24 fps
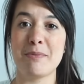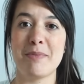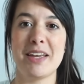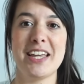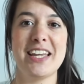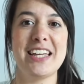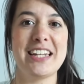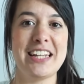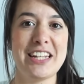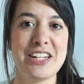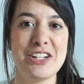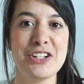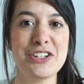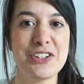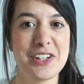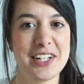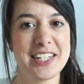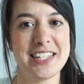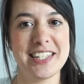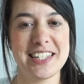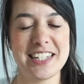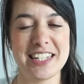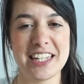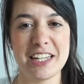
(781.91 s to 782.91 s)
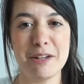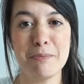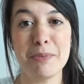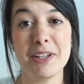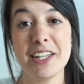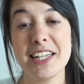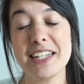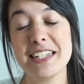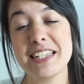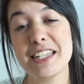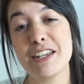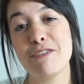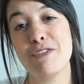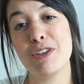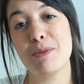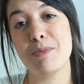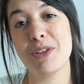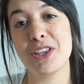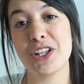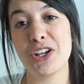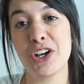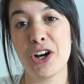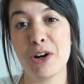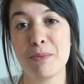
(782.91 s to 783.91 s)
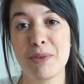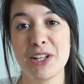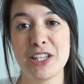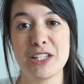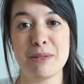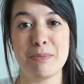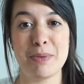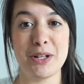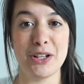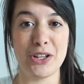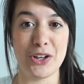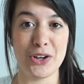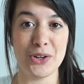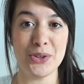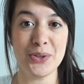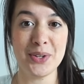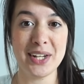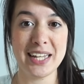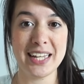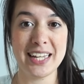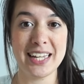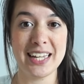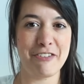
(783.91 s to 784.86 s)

to make it interesting, please leave them in the comments below.